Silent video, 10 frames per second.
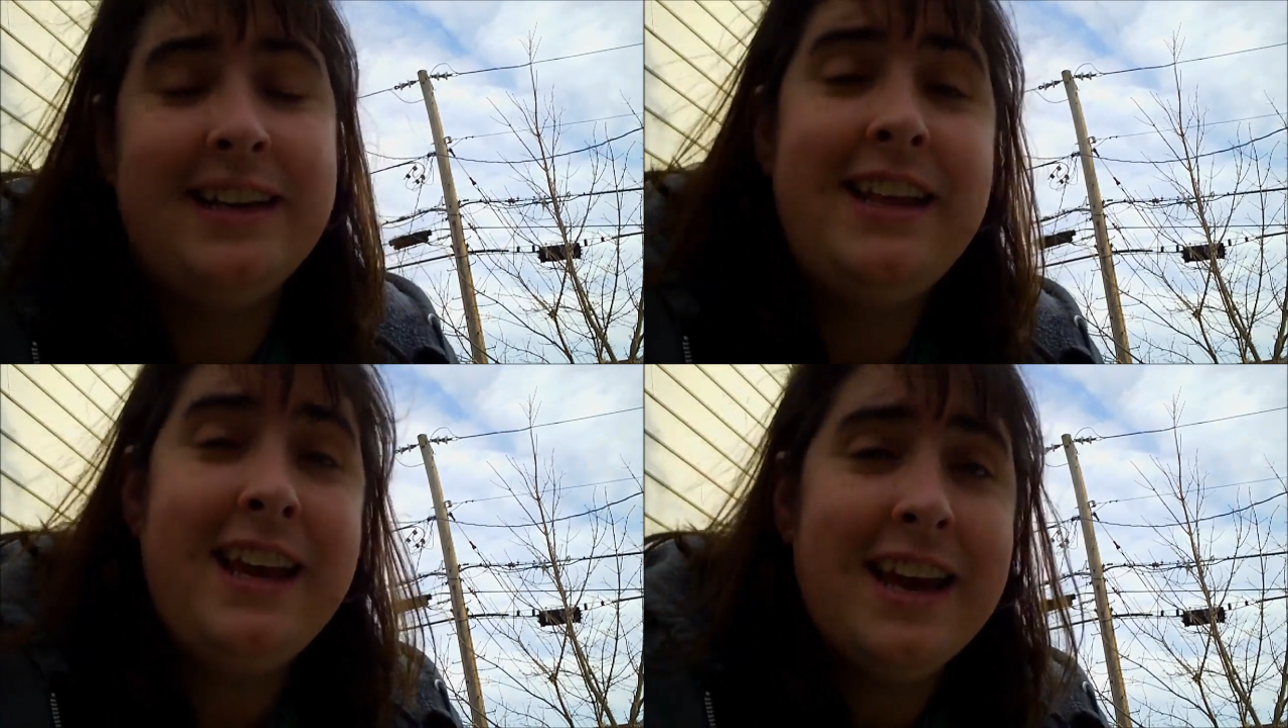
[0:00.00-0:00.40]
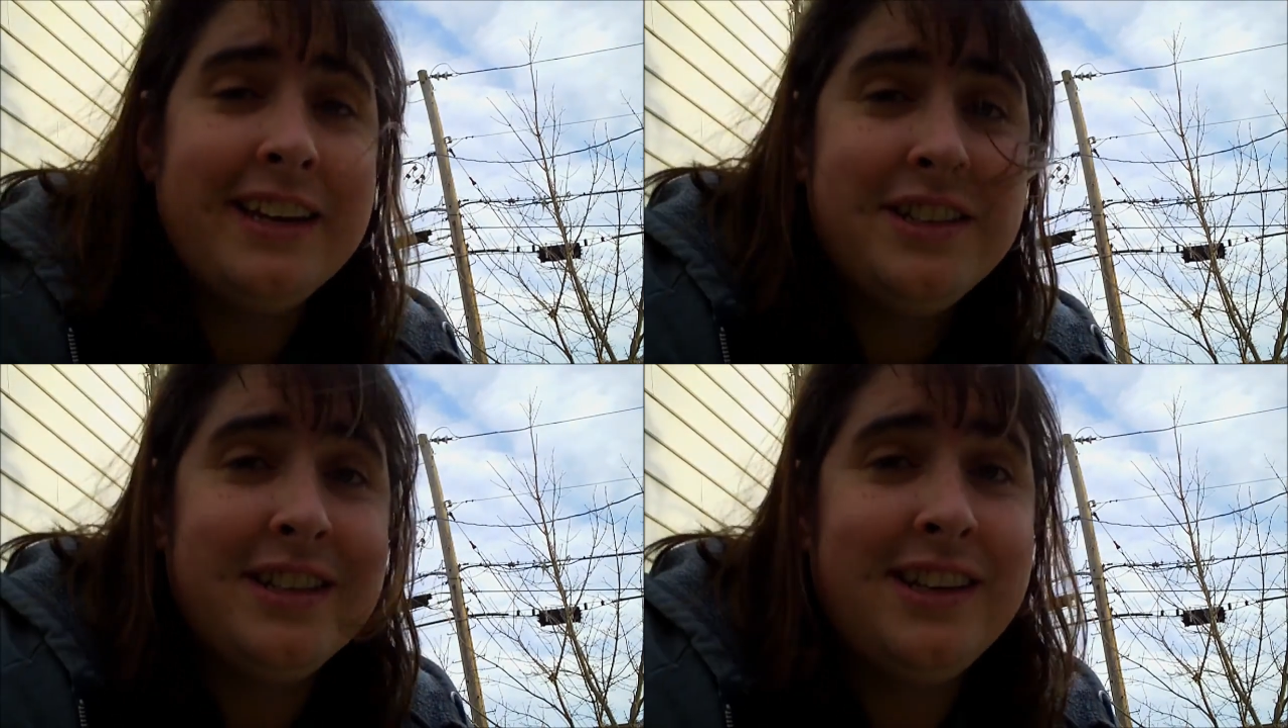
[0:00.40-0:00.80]
And they
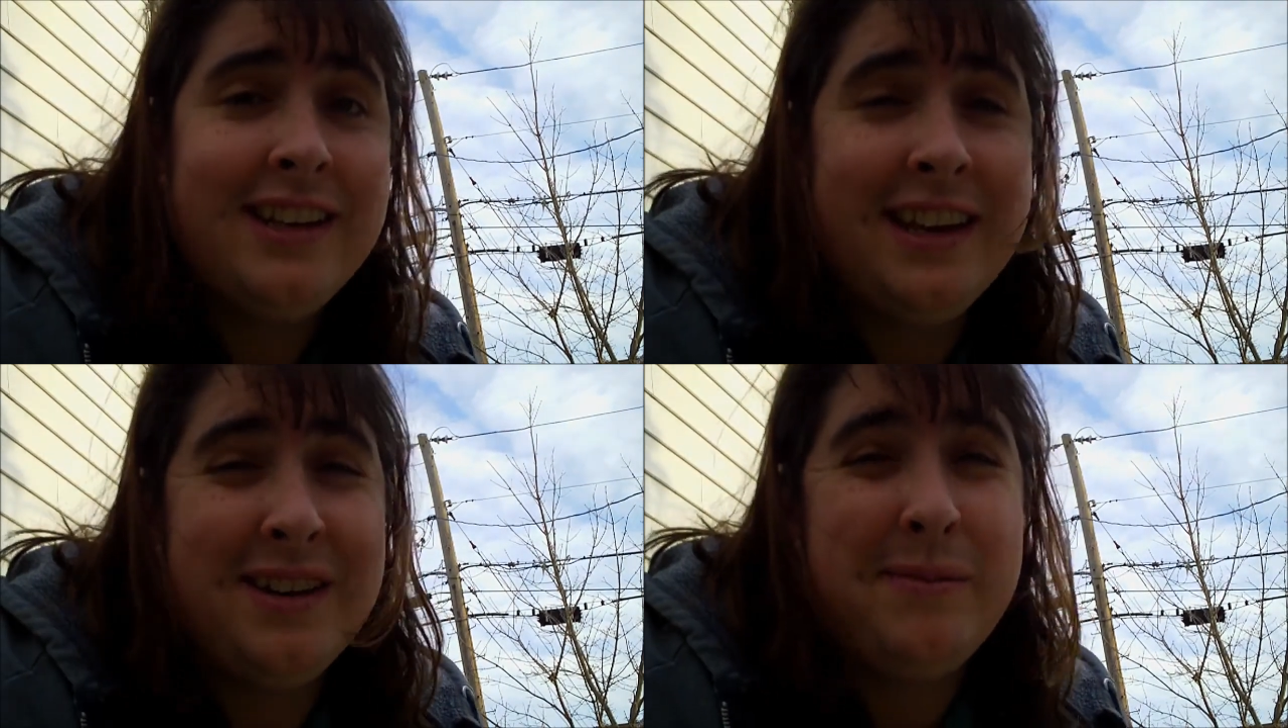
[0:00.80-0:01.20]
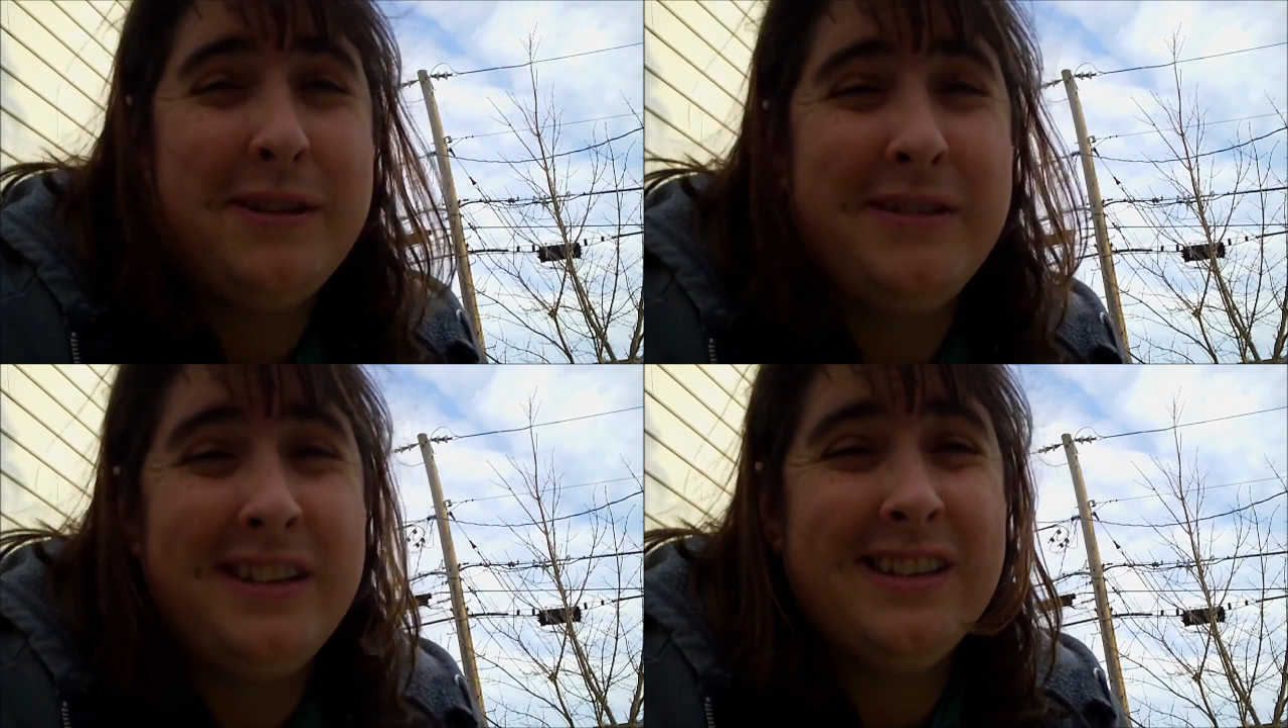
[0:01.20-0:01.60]
actually had a
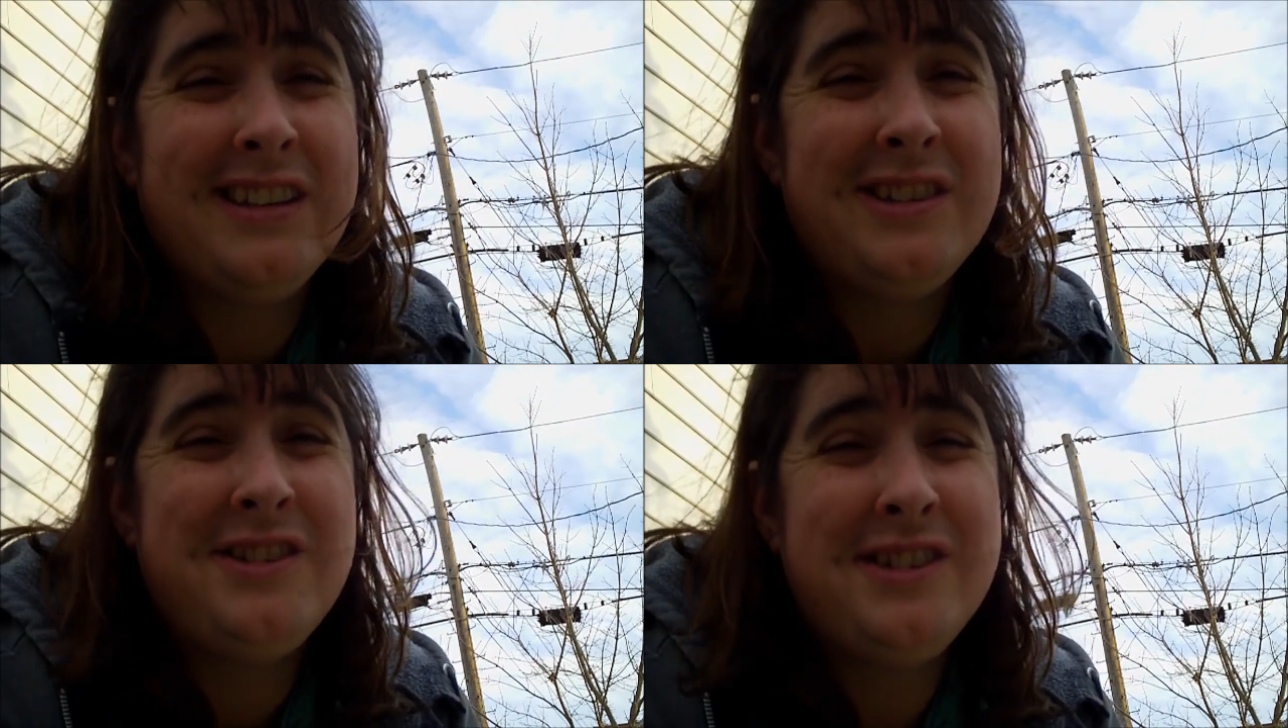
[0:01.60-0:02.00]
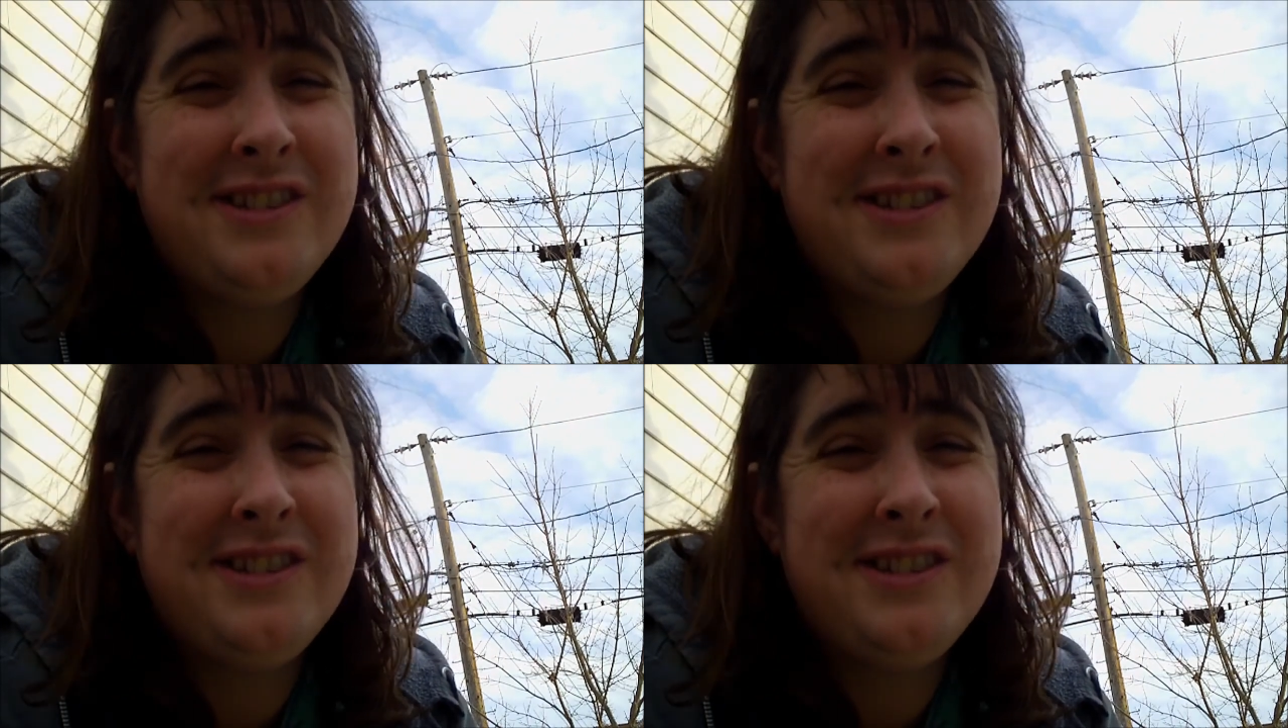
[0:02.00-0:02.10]
better deal on